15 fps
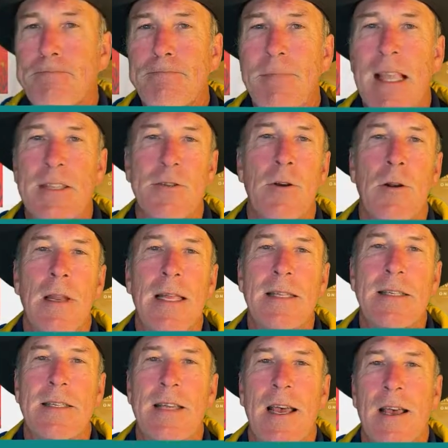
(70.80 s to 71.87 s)
And so
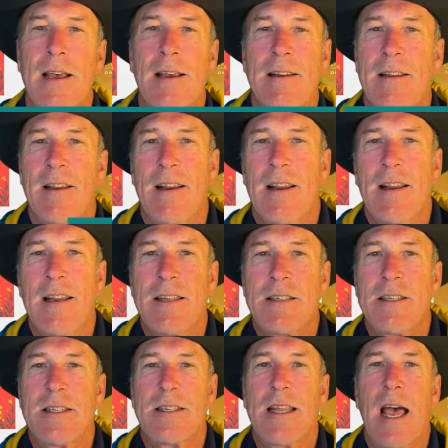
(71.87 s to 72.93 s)
let's
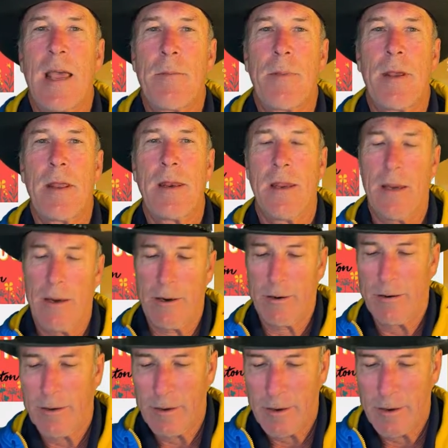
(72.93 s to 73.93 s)
just type in here